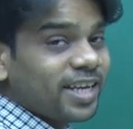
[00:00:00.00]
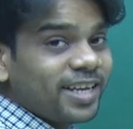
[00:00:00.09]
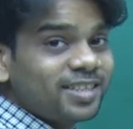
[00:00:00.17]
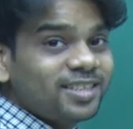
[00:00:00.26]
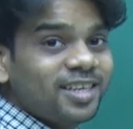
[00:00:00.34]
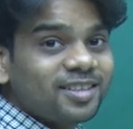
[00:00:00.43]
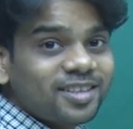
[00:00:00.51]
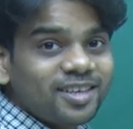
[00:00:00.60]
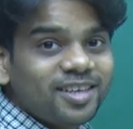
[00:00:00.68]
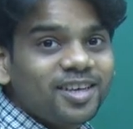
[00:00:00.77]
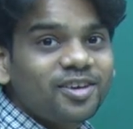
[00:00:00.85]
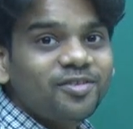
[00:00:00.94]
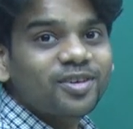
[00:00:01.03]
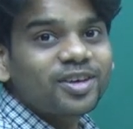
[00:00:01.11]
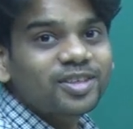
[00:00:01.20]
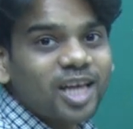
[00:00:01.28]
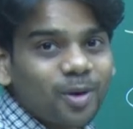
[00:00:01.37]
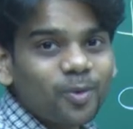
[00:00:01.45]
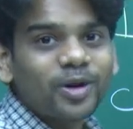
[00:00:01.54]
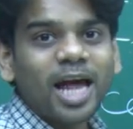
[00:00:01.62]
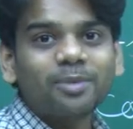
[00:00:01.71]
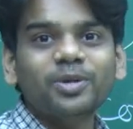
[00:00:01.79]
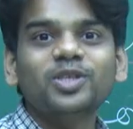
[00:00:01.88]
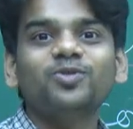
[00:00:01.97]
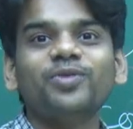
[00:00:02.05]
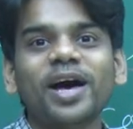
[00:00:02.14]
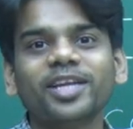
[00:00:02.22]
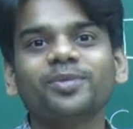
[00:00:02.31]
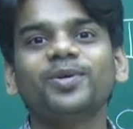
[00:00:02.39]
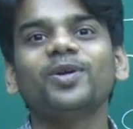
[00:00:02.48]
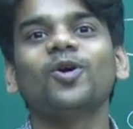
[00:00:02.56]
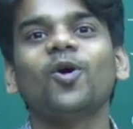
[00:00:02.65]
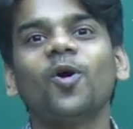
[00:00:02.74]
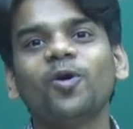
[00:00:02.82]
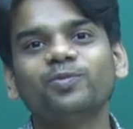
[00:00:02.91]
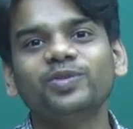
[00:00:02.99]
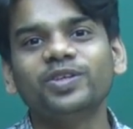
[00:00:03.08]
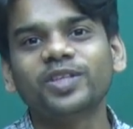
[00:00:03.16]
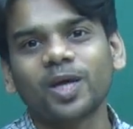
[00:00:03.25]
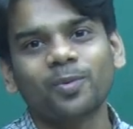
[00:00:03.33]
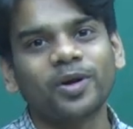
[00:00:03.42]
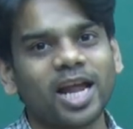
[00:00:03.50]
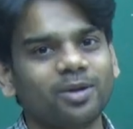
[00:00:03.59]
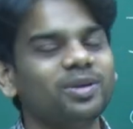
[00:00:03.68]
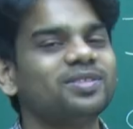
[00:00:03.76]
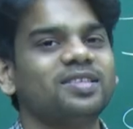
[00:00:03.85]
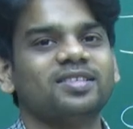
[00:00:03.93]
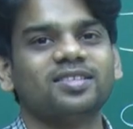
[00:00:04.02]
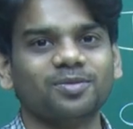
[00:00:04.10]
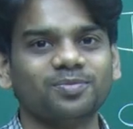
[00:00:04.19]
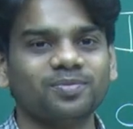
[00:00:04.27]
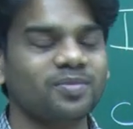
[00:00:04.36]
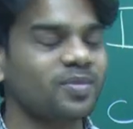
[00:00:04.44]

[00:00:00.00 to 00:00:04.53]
changing the thermodynamics variable of the thermodynamic system.